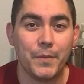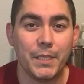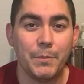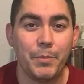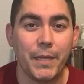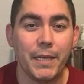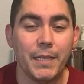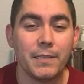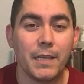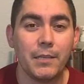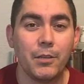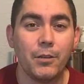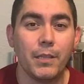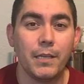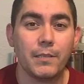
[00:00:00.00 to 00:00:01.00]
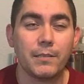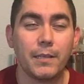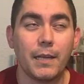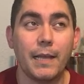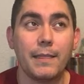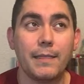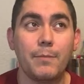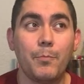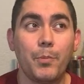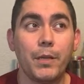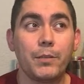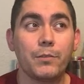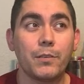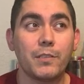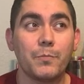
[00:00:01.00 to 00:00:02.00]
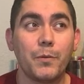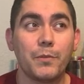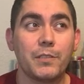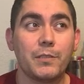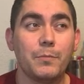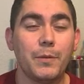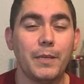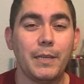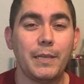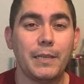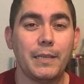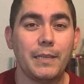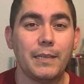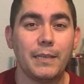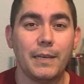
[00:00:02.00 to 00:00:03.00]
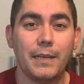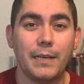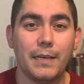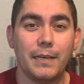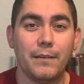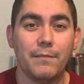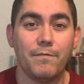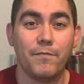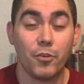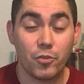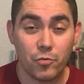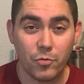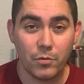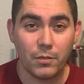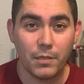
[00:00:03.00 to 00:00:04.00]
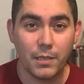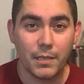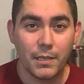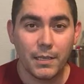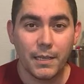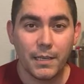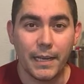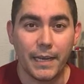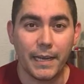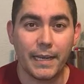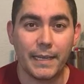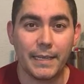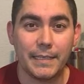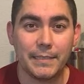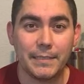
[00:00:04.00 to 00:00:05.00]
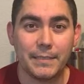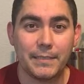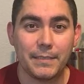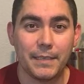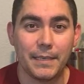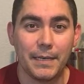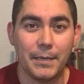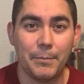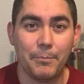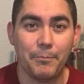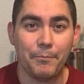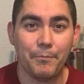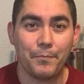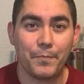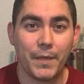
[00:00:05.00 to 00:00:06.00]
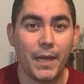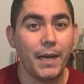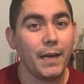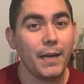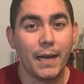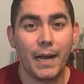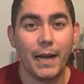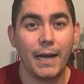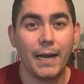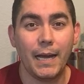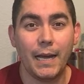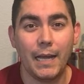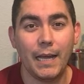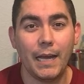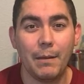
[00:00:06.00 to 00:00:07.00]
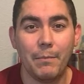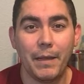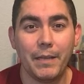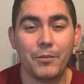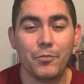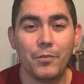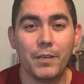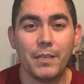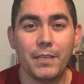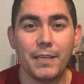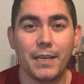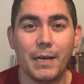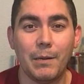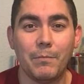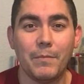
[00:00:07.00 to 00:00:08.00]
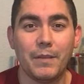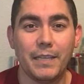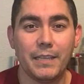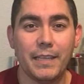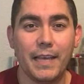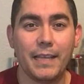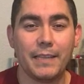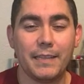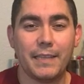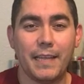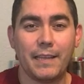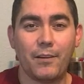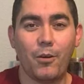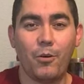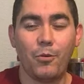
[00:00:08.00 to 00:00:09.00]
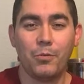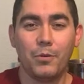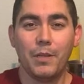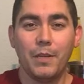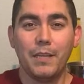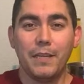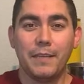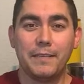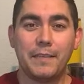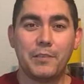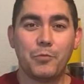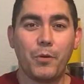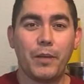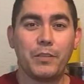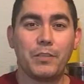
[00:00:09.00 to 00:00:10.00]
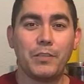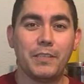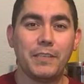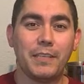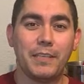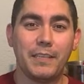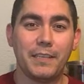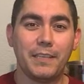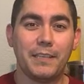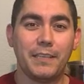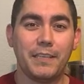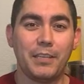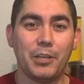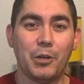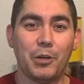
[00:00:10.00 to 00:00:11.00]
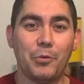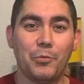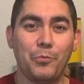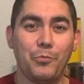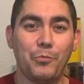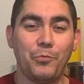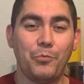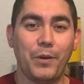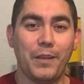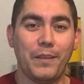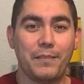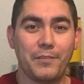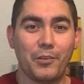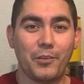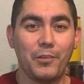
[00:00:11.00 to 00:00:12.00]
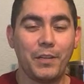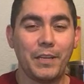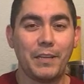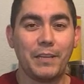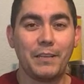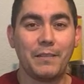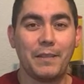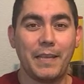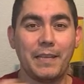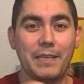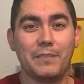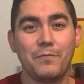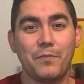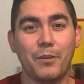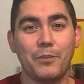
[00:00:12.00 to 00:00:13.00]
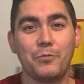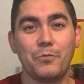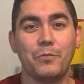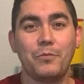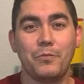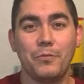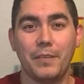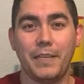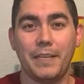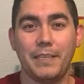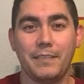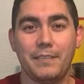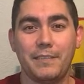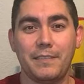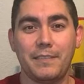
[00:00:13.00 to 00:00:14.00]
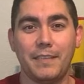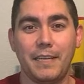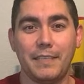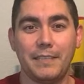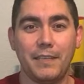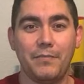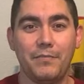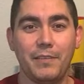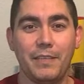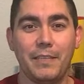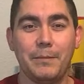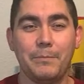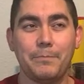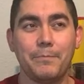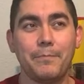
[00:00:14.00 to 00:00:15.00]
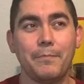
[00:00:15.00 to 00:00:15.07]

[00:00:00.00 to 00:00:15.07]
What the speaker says: depends. I know that I'm pretty sure it's supposed to be virtual, and I may do it. That whole situation, with turning things virtual is definitely,